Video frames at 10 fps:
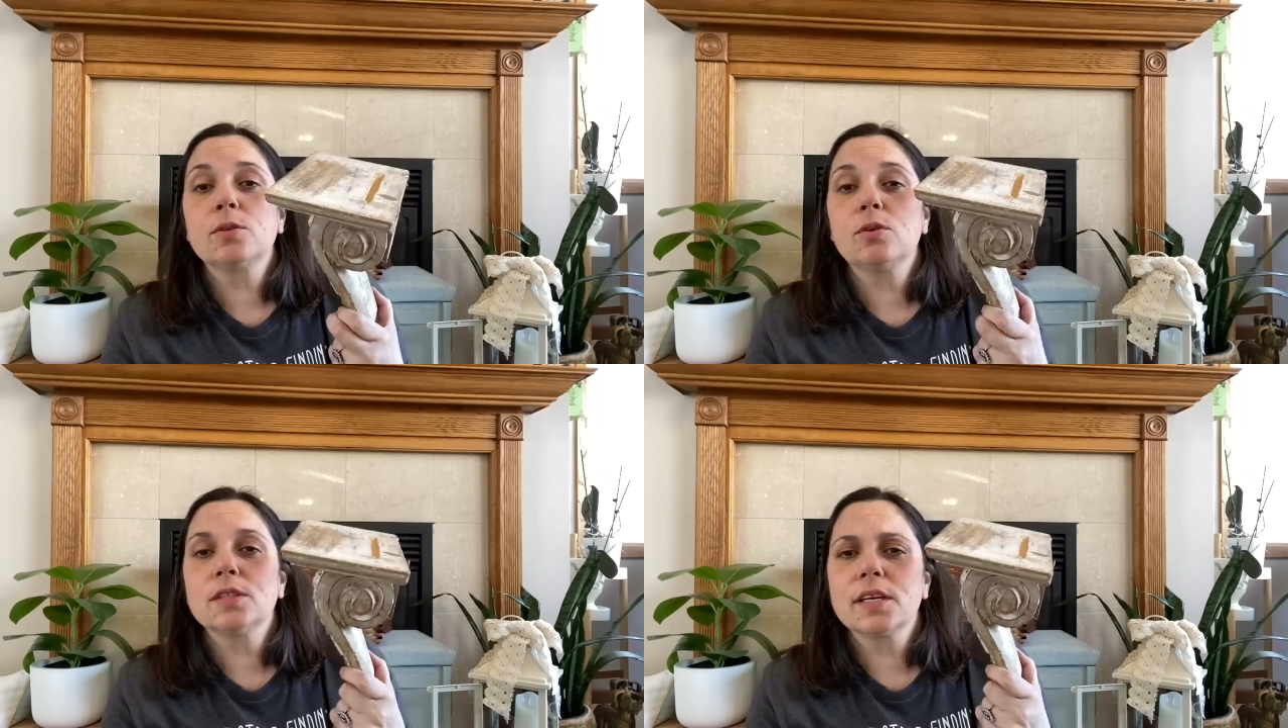
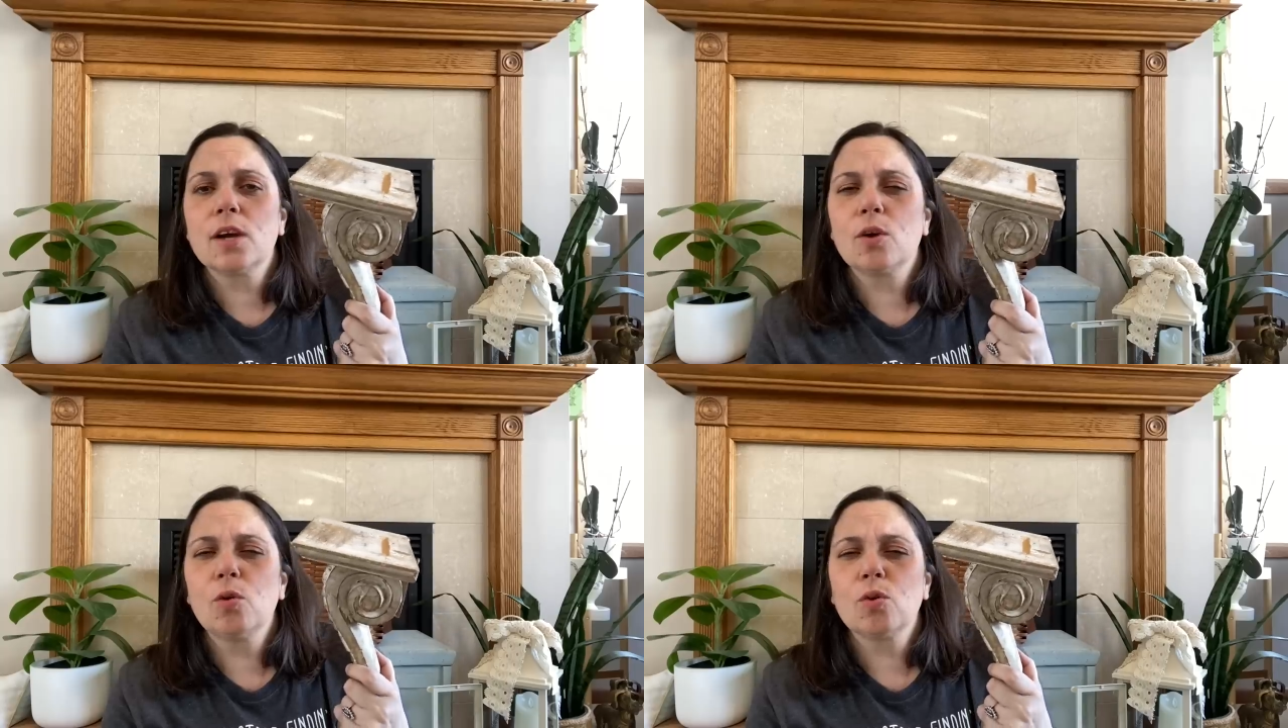cool. It's like a
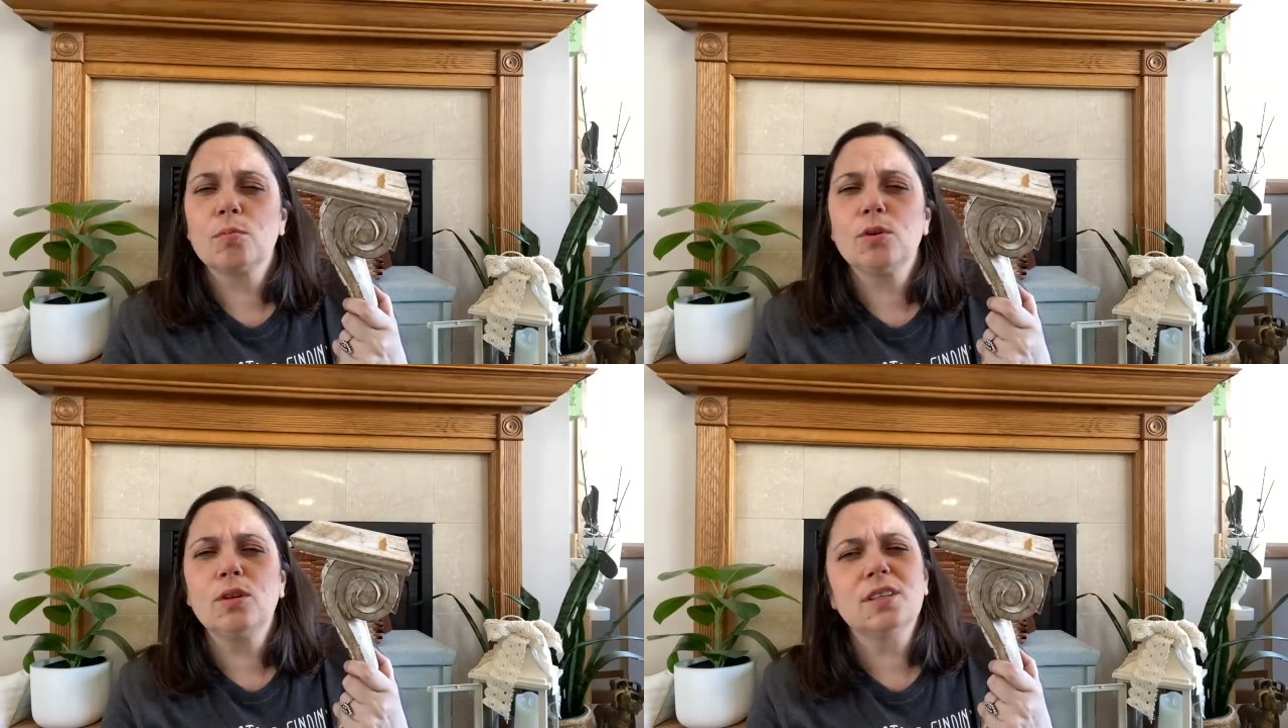
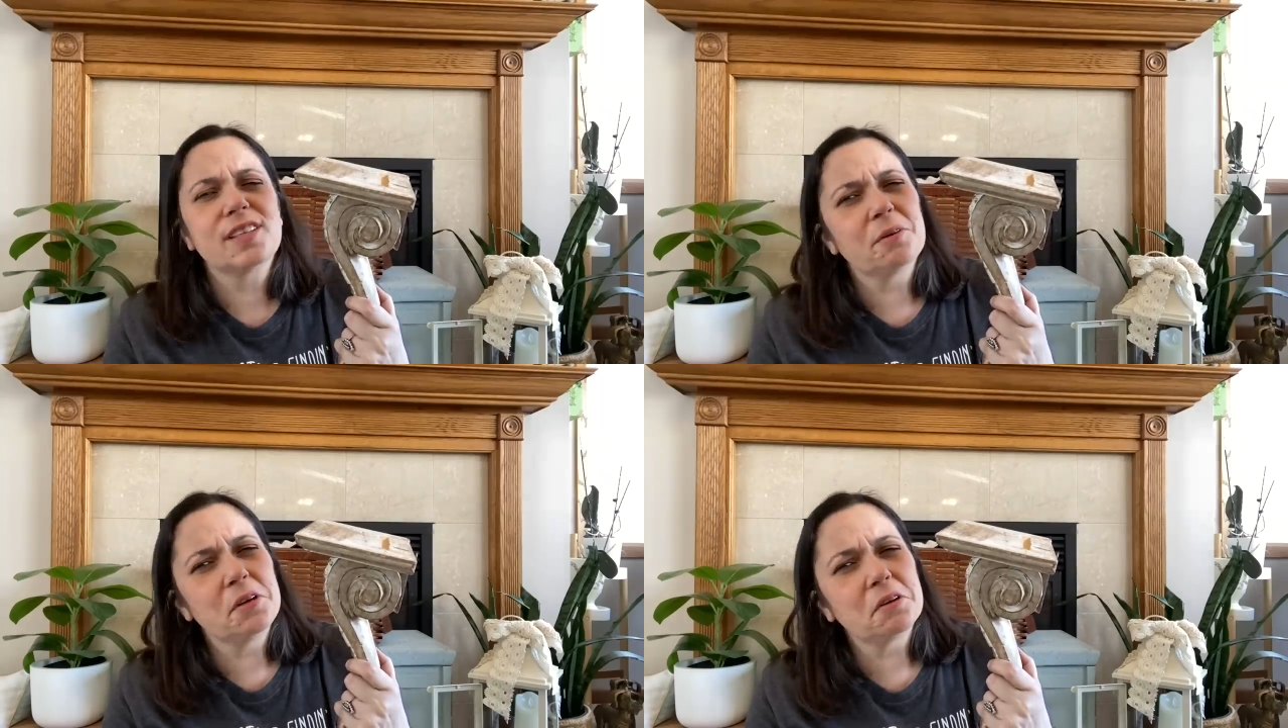corbel. Is
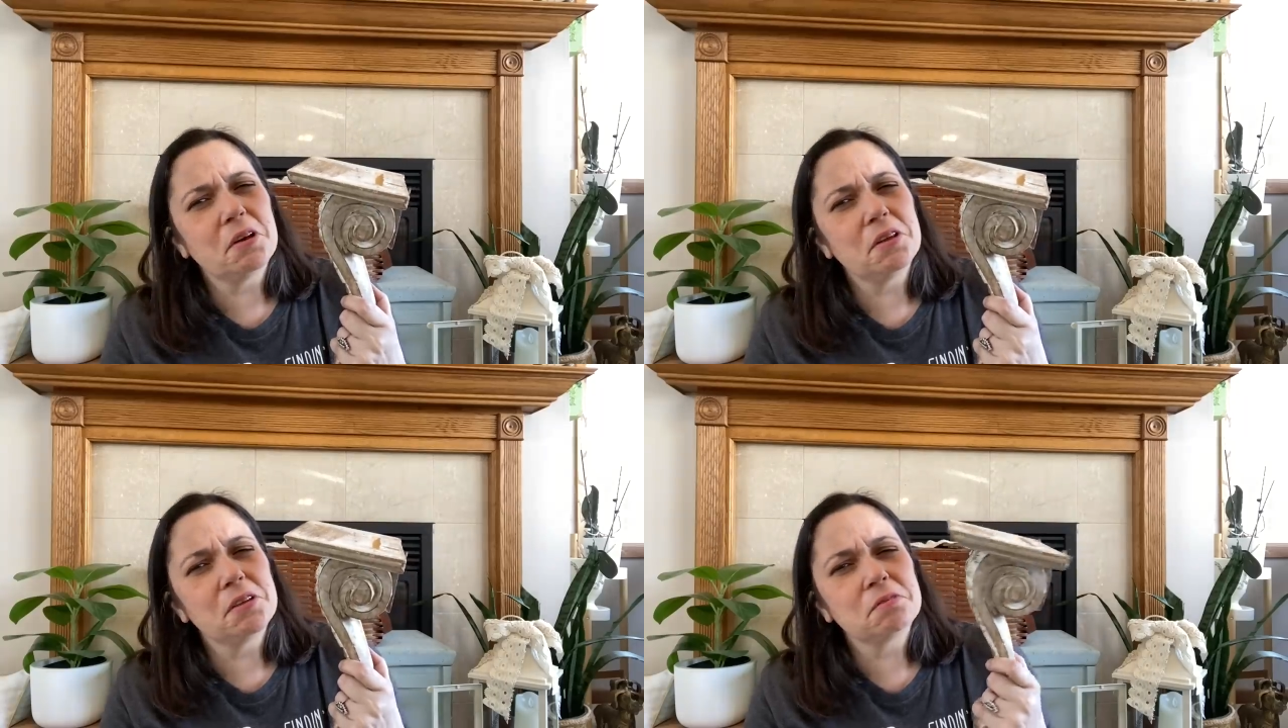that what you
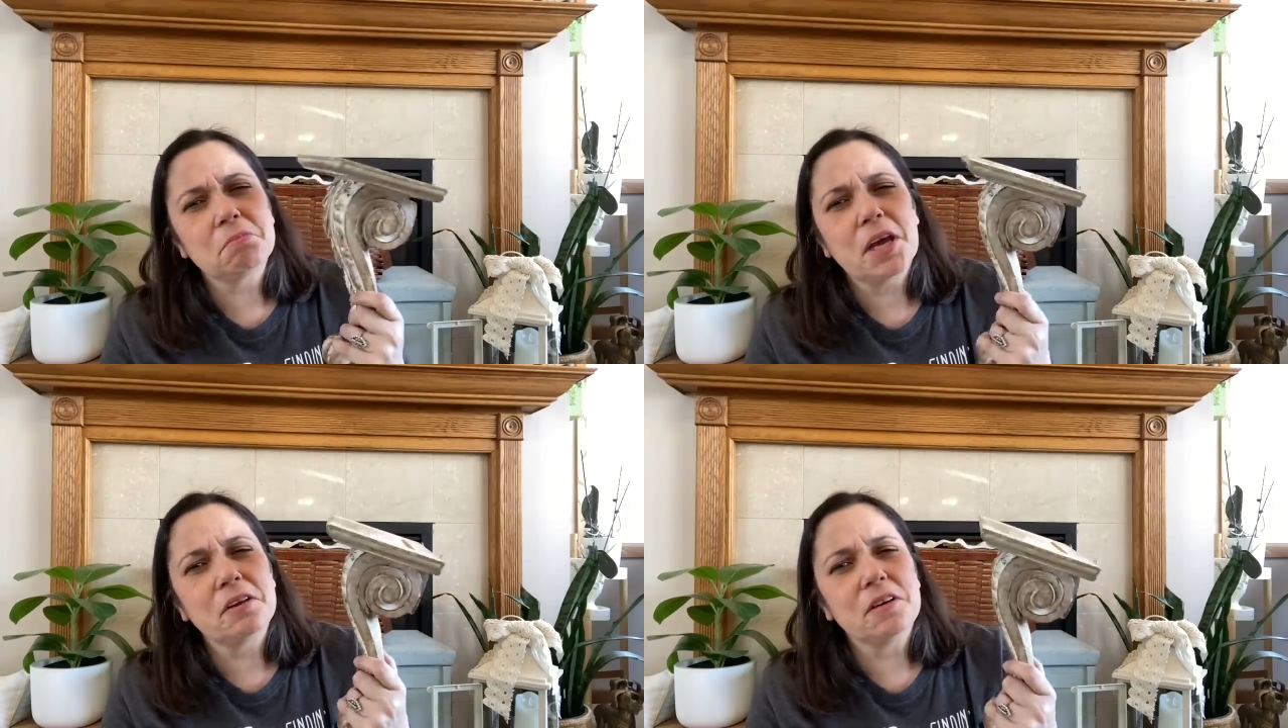call this?
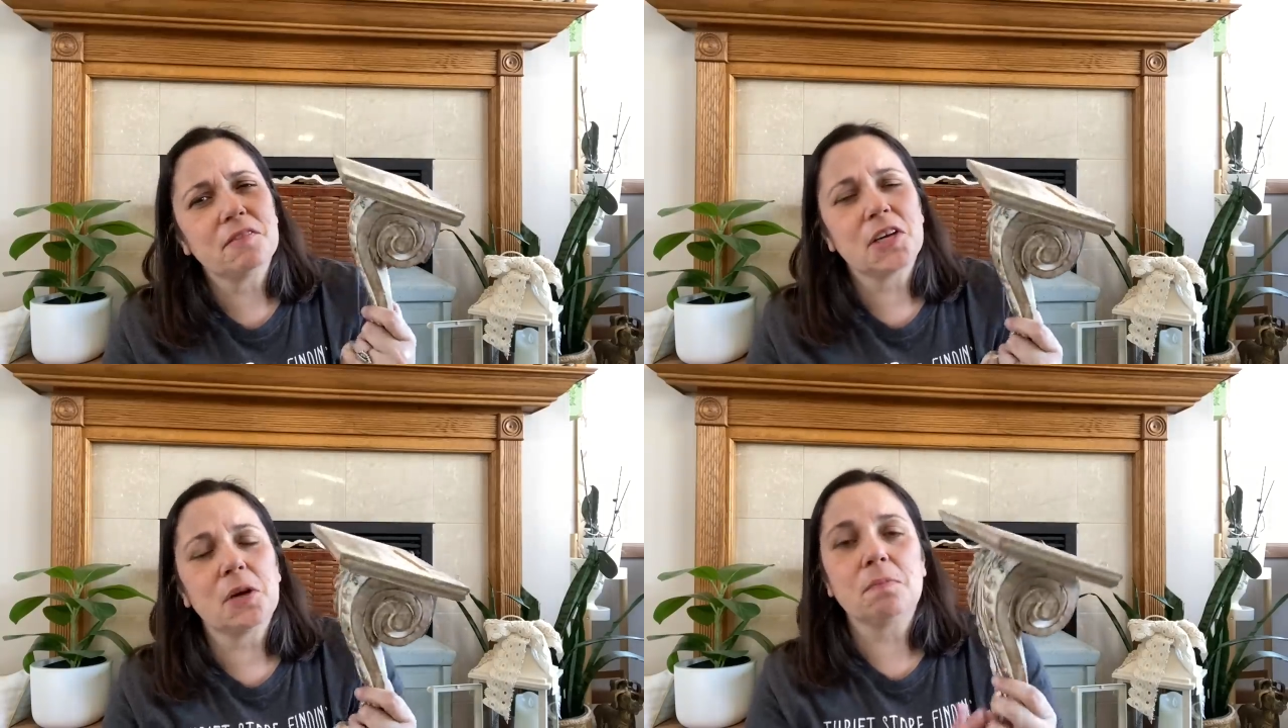I don't
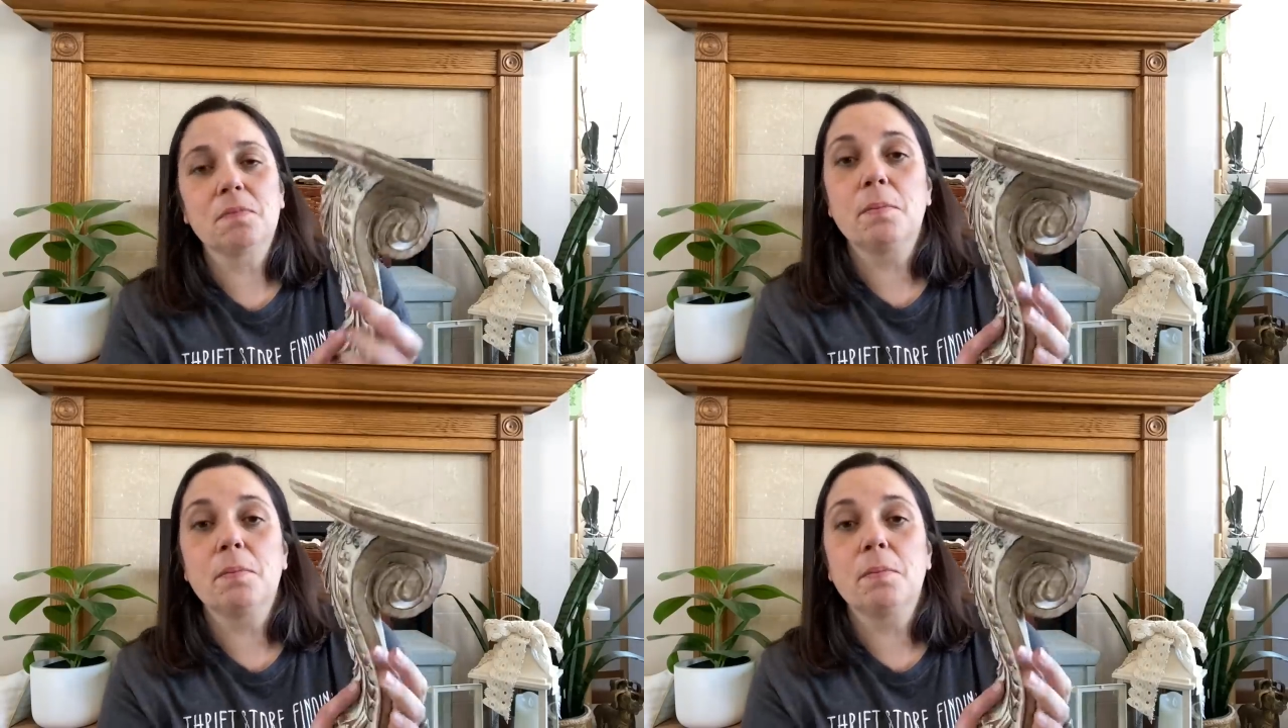even know.